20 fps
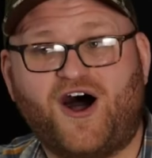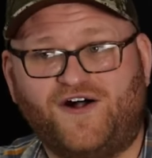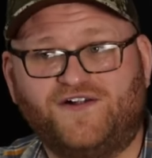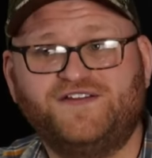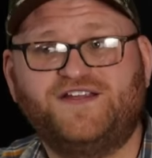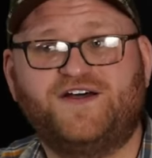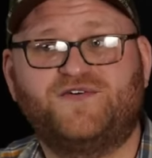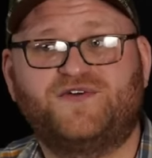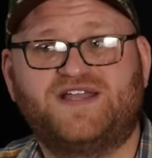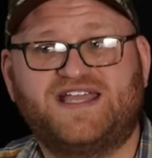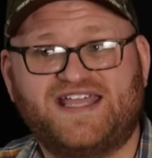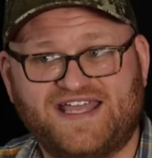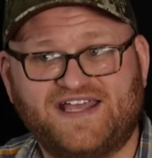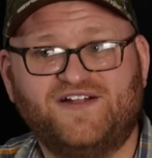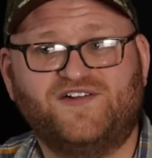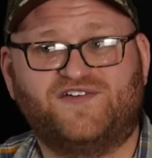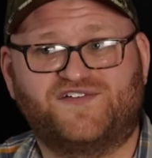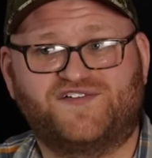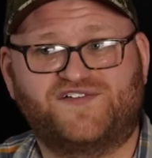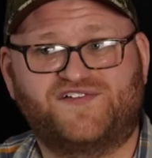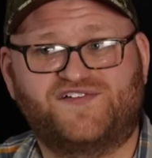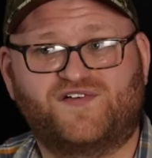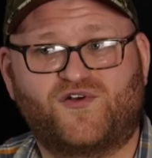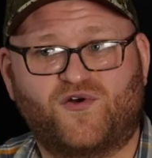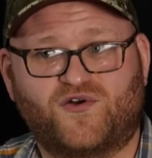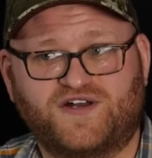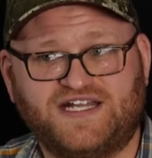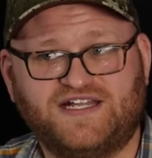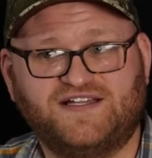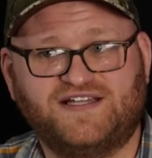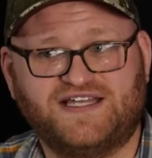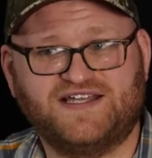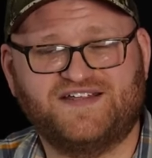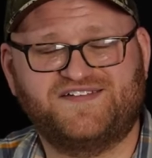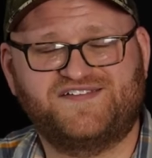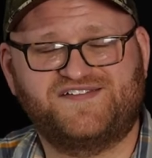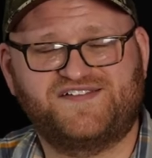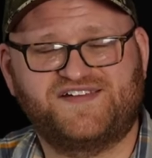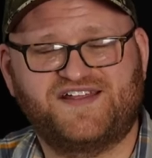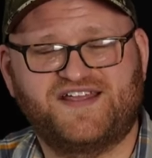Aldo Aldo kills
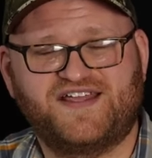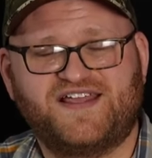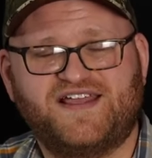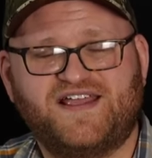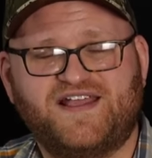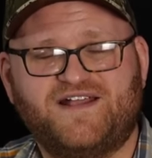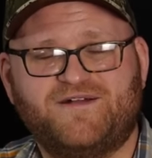Cornelius.